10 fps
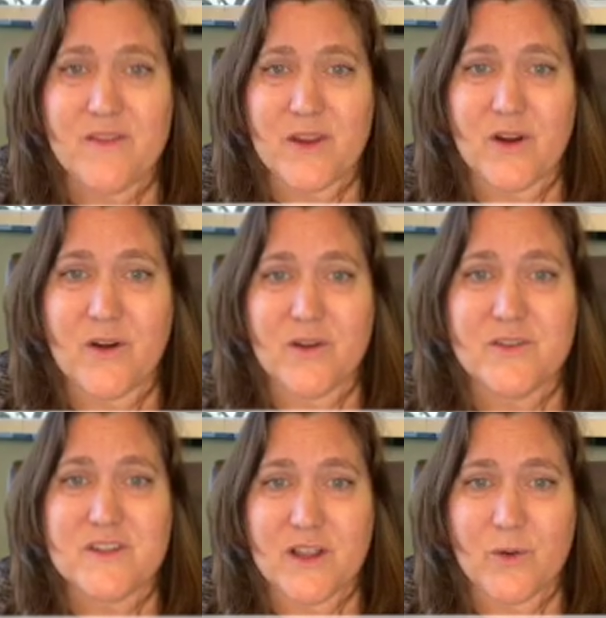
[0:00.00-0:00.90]
their
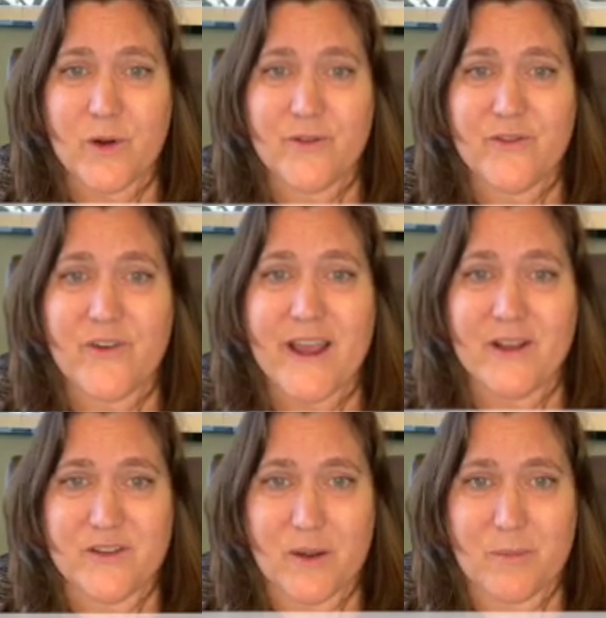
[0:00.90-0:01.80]
Delaware
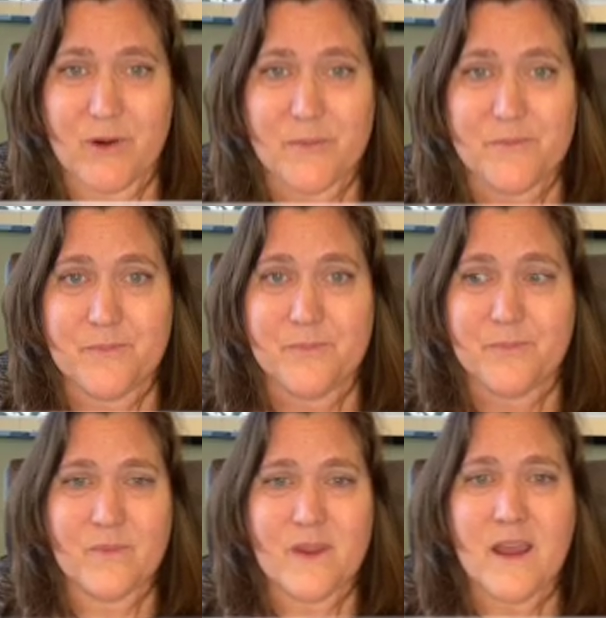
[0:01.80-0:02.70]
file number.
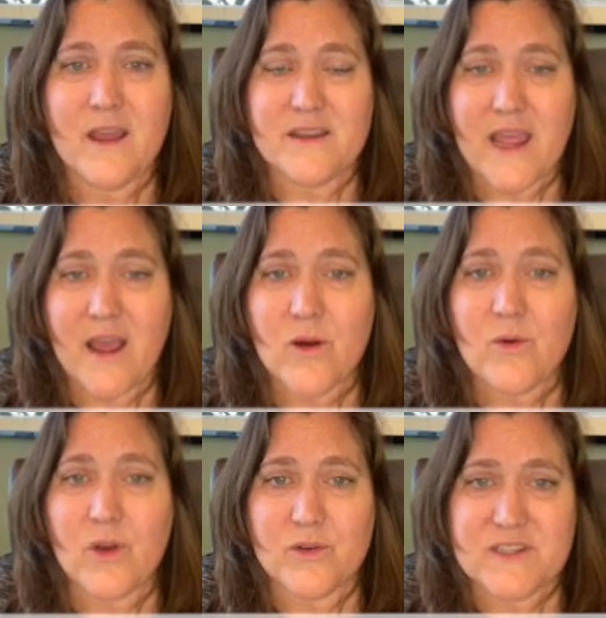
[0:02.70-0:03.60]
Now
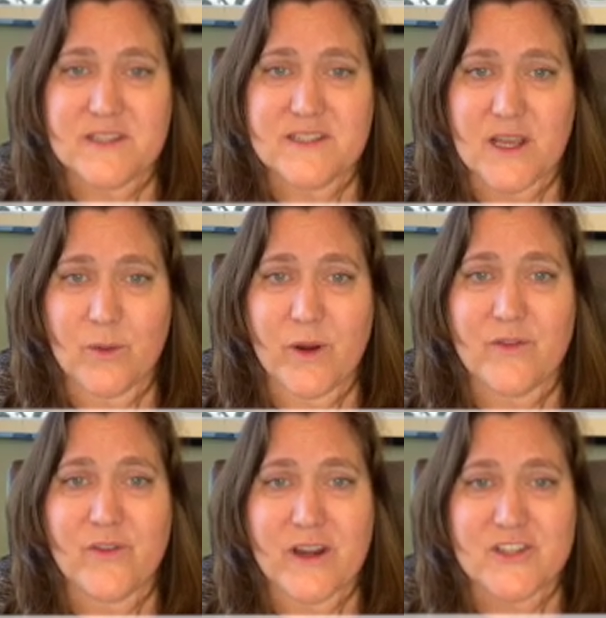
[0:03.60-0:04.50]
go to the Delaware
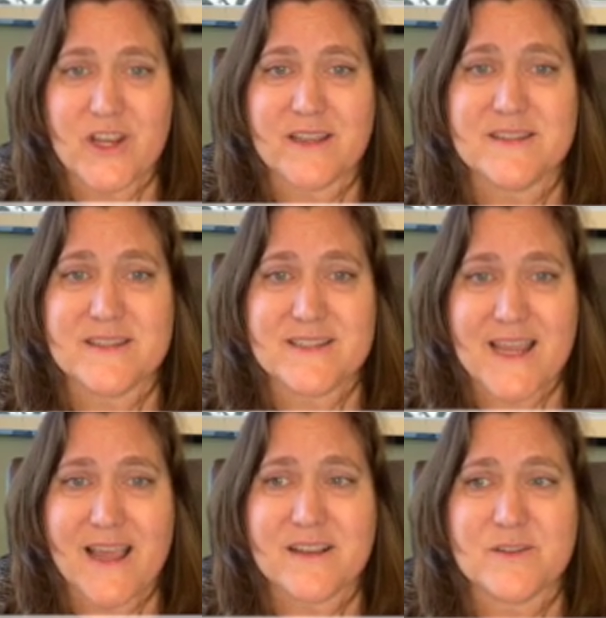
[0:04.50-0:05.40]
Franchise
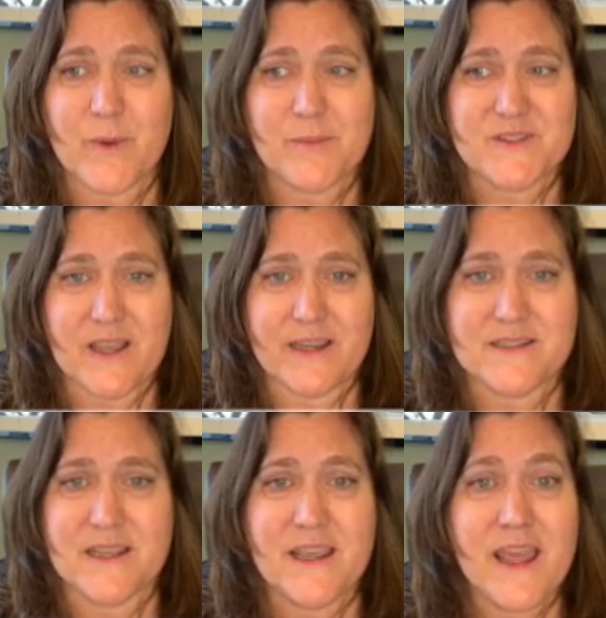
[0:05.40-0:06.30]
Tax website
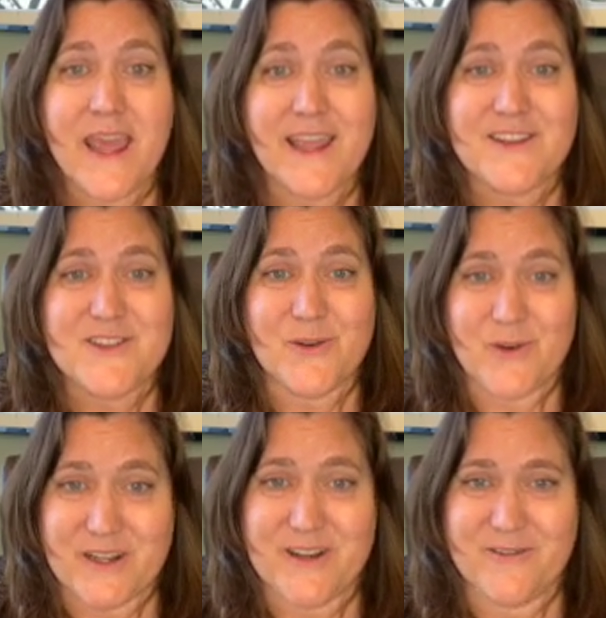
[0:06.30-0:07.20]
and you're
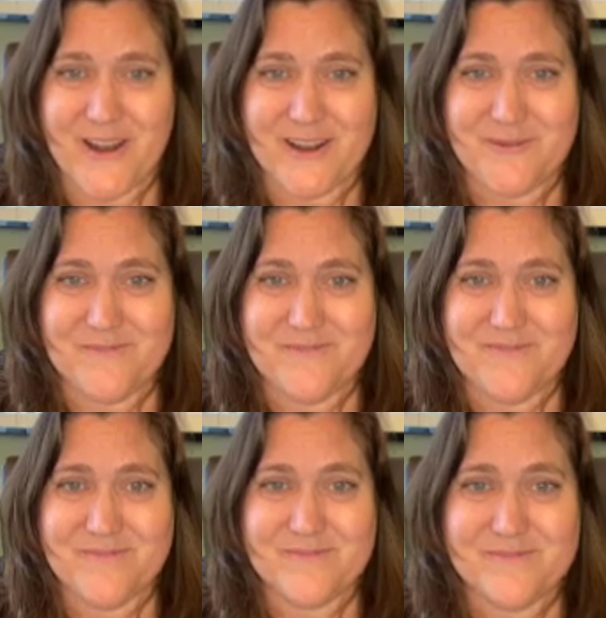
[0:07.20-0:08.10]
ready to file.
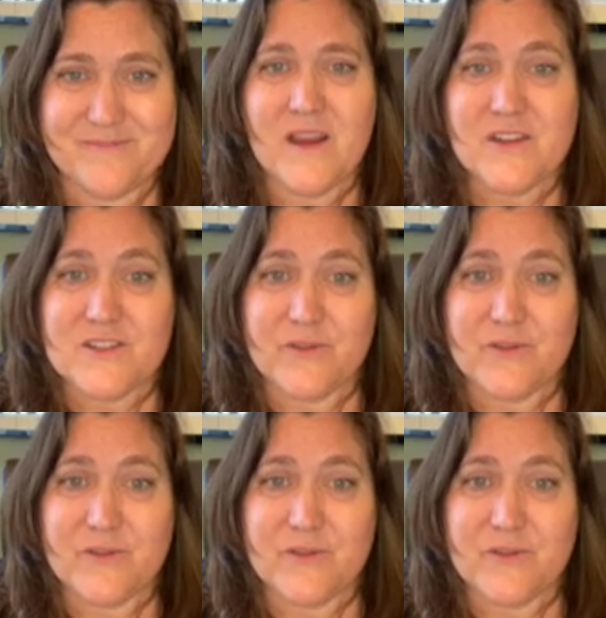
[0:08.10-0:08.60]
To